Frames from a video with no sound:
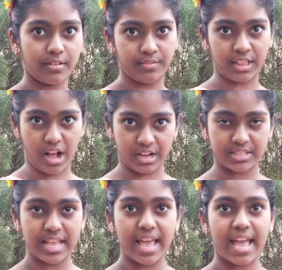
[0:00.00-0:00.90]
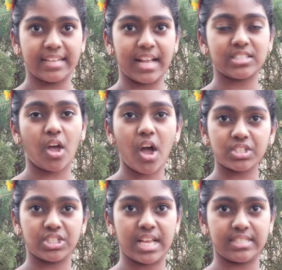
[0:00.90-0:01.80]
lungs and gets
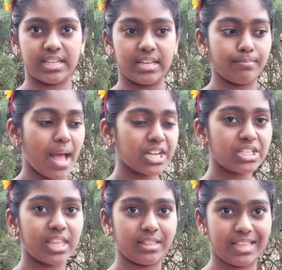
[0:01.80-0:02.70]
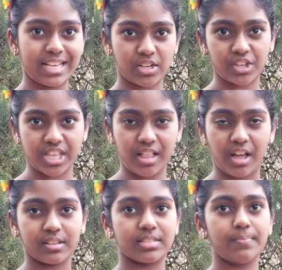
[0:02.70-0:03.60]
oxygenated. Imagine that these are the
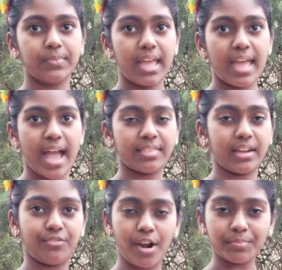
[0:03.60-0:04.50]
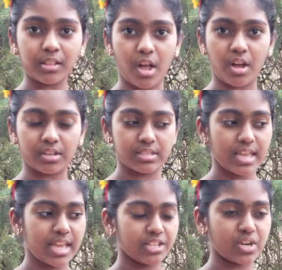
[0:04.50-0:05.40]
lungs. And then from the lungs,
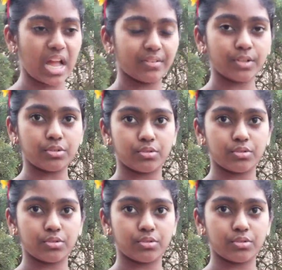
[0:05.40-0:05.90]
it travels